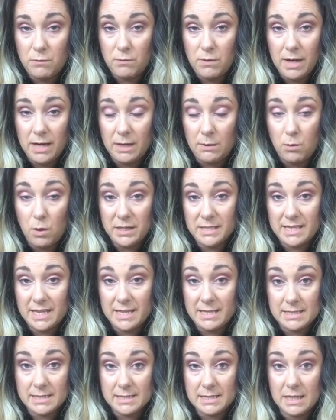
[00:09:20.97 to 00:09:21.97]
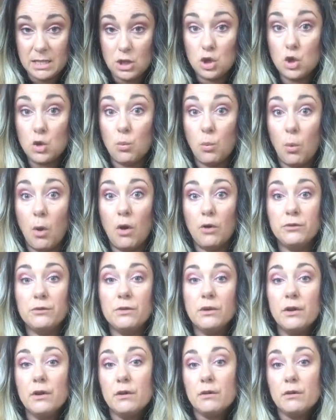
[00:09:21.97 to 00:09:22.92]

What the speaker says: really what intensity you want